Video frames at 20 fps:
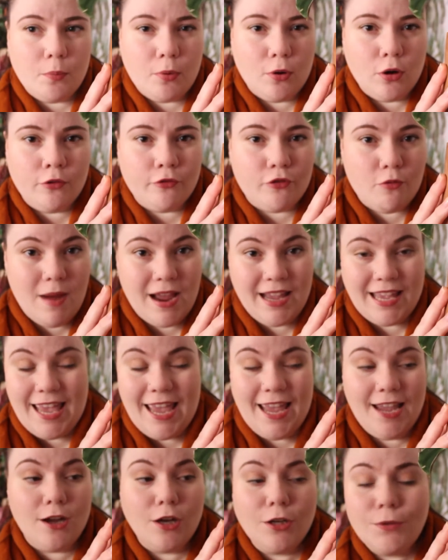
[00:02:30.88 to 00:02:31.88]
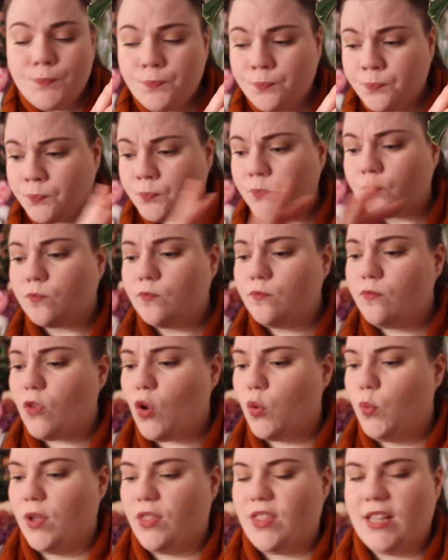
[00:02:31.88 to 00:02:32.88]
pot from IKEA
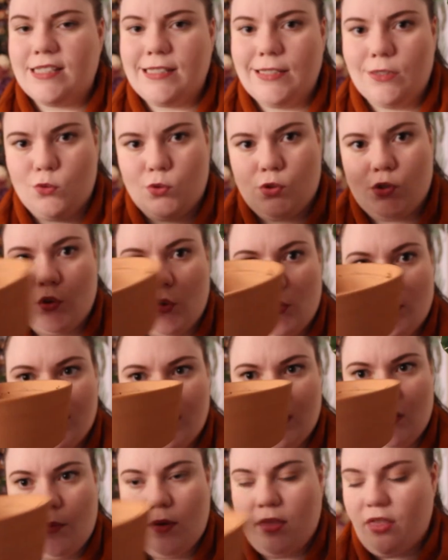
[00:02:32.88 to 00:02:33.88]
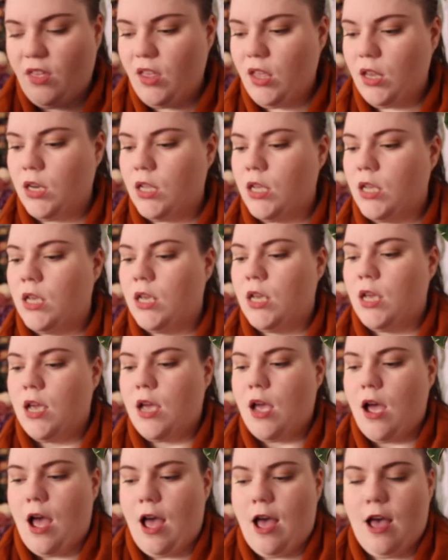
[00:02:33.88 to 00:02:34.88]
with this little saucer with
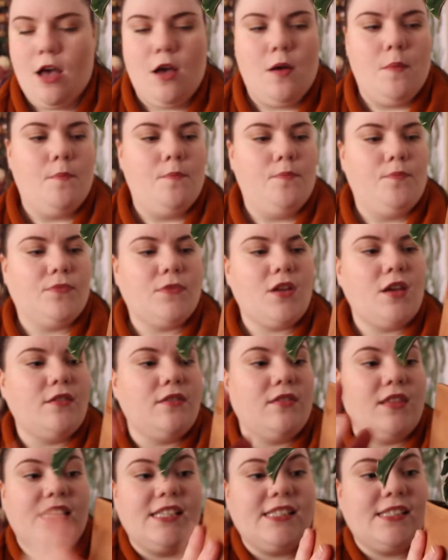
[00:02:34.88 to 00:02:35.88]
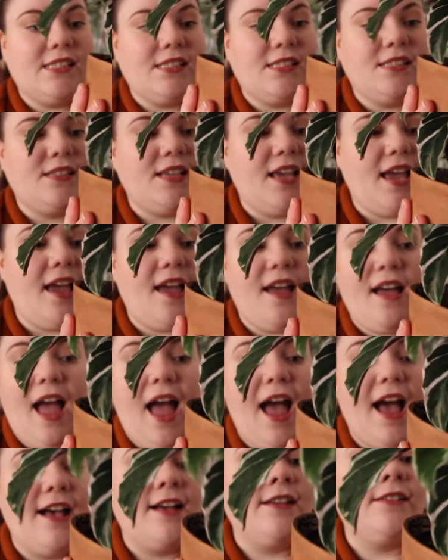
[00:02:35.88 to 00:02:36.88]
it. This
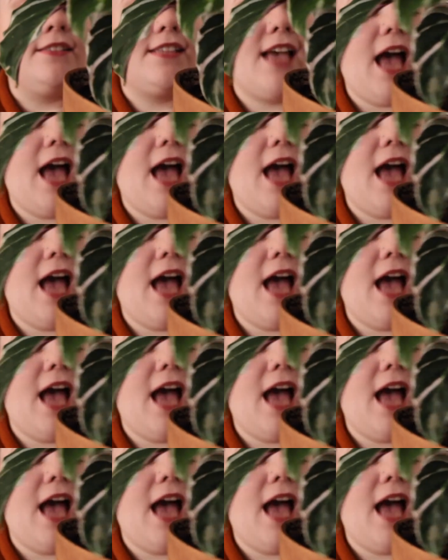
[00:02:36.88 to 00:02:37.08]
has